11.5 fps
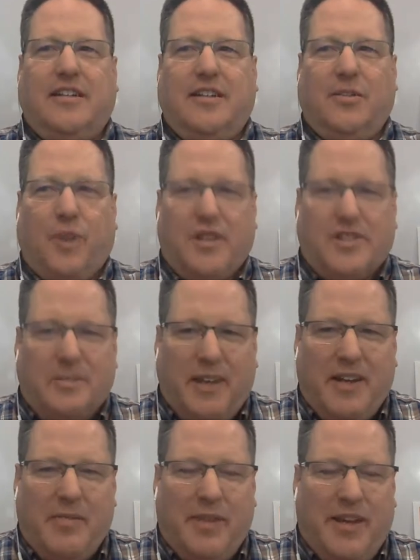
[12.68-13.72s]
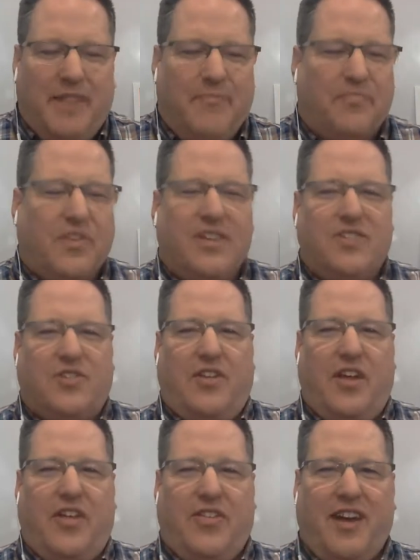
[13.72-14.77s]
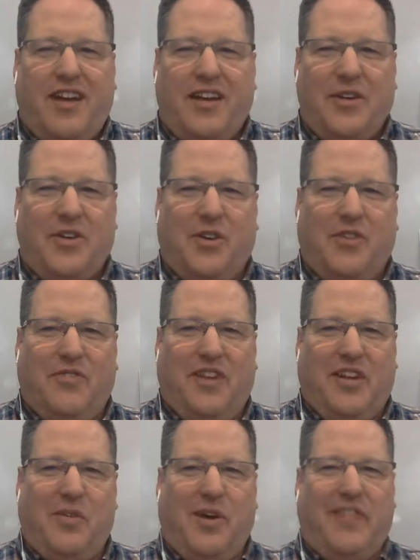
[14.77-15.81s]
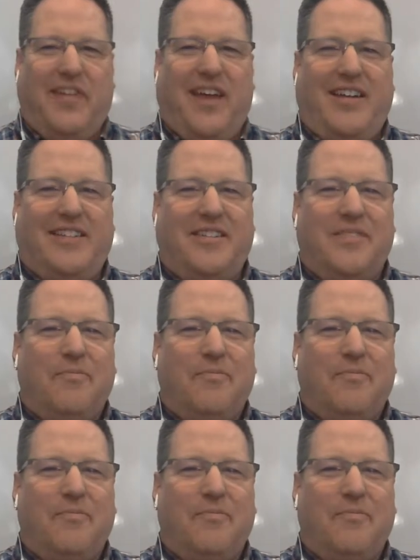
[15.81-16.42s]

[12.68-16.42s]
and what does it mean to me? So I thought I would do a video on that.